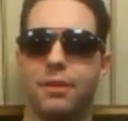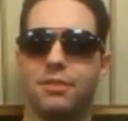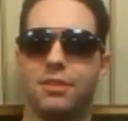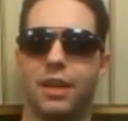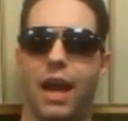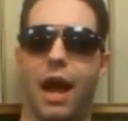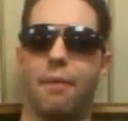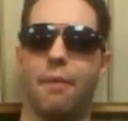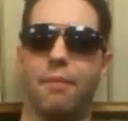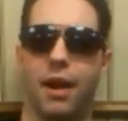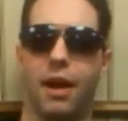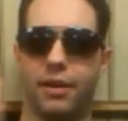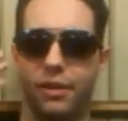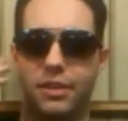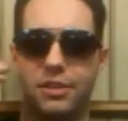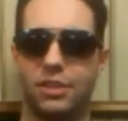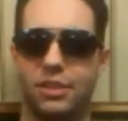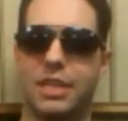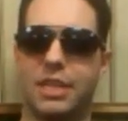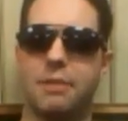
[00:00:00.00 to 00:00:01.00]
It's like I'm not
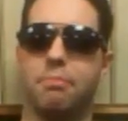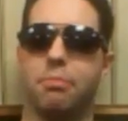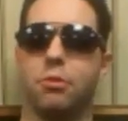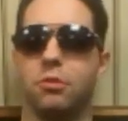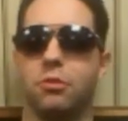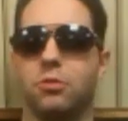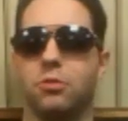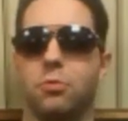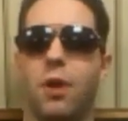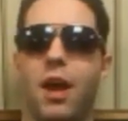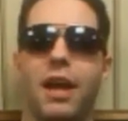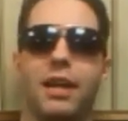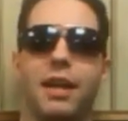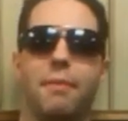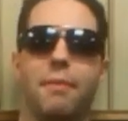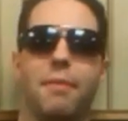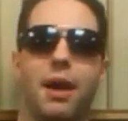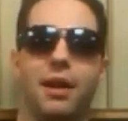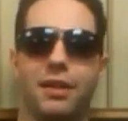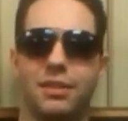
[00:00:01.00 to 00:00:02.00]
going to see Bruce Wayne.
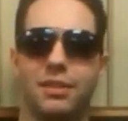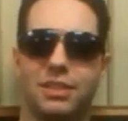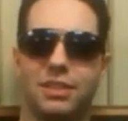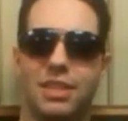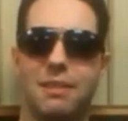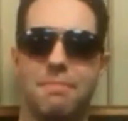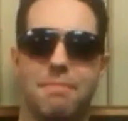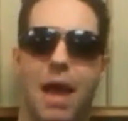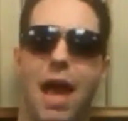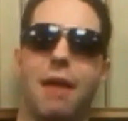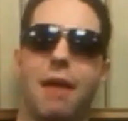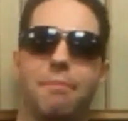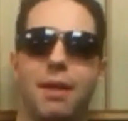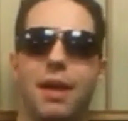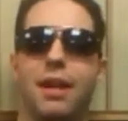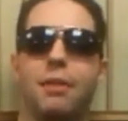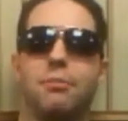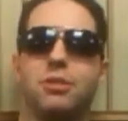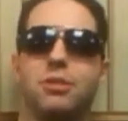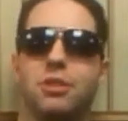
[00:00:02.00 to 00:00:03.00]
I'm not going to see
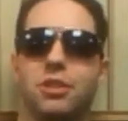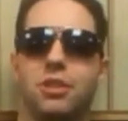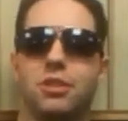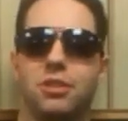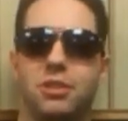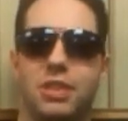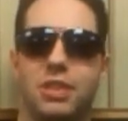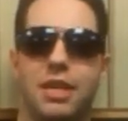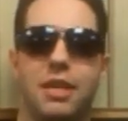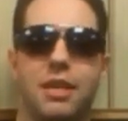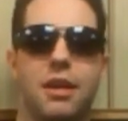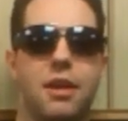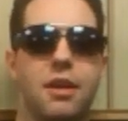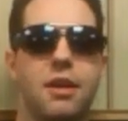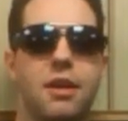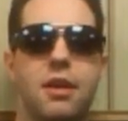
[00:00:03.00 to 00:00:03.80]
Batman. I'm just going to see